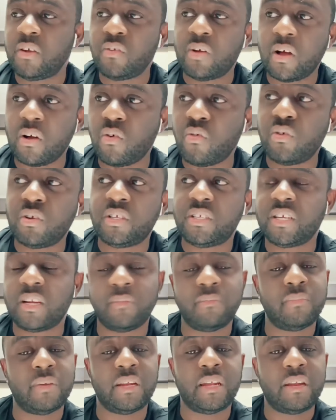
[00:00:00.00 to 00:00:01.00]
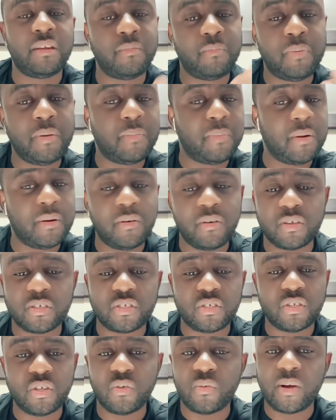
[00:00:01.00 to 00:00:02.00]
a good job, man, and the people
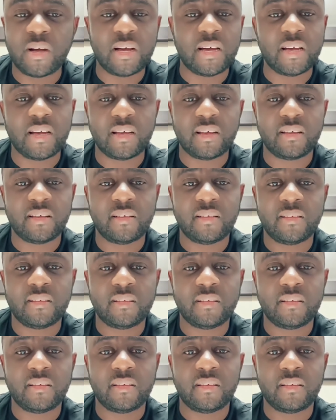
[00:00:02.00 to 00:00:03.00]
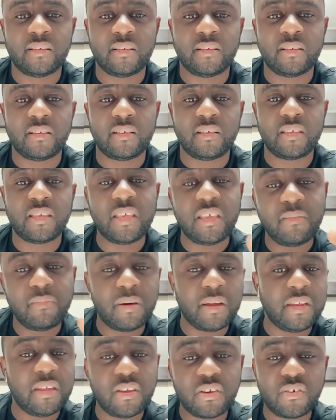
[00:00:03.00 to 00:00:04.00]
just don't want to give
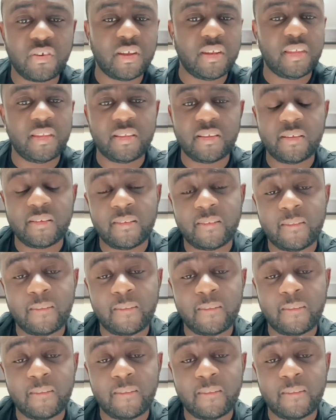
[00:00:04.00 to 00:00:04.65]
man in credit.